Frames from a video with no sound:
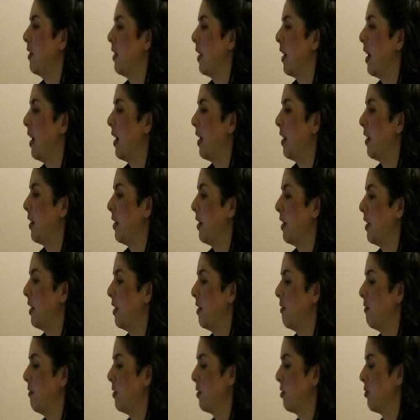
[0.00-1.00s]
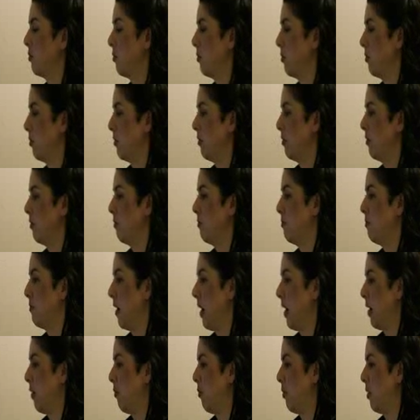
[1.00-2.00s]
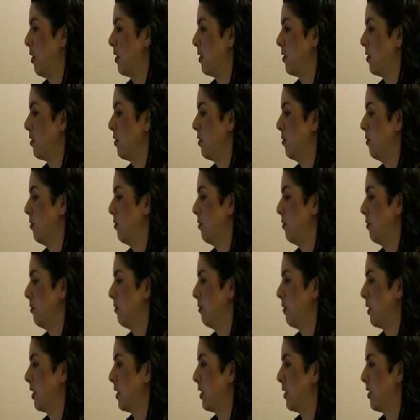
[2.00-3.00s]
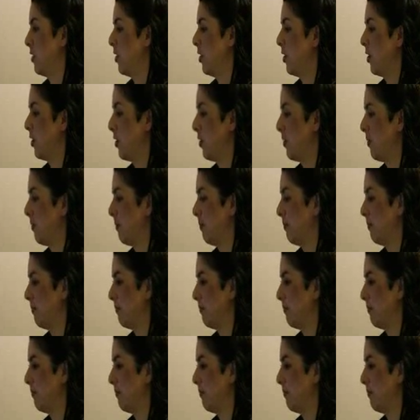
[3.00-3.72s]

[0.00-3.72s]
that an individual might want to consider.